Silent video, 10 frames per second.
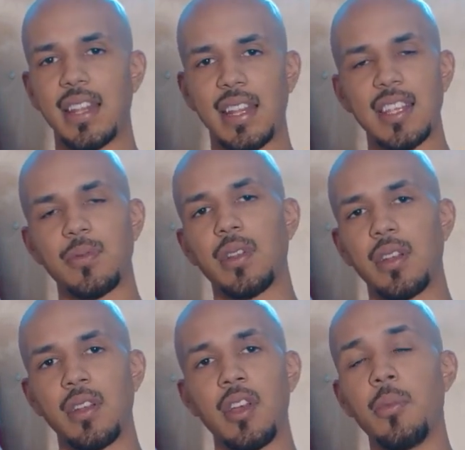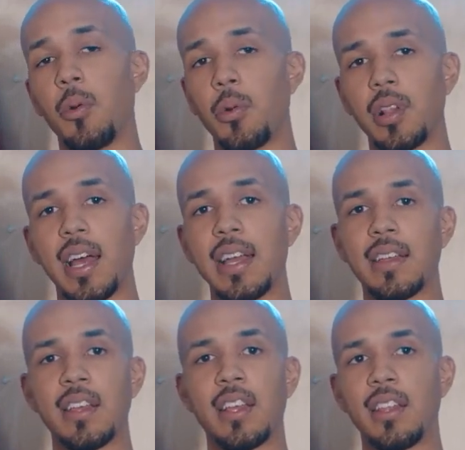And that's what but we're
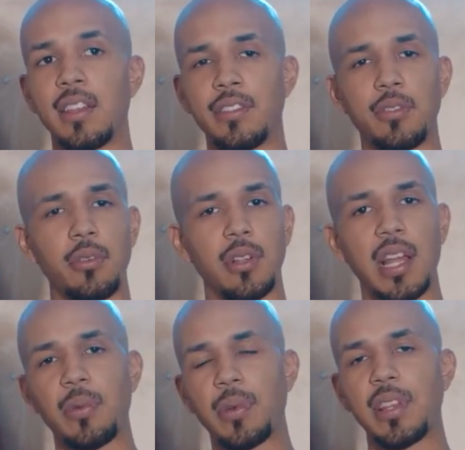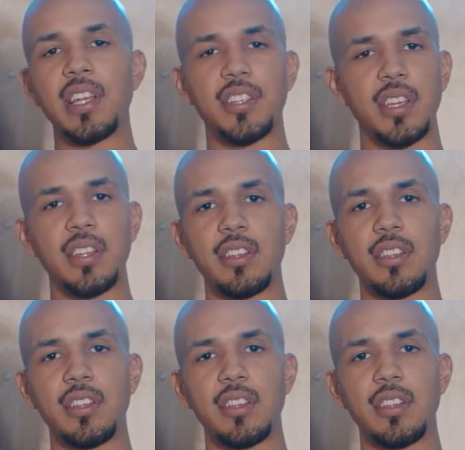like, due to like religion,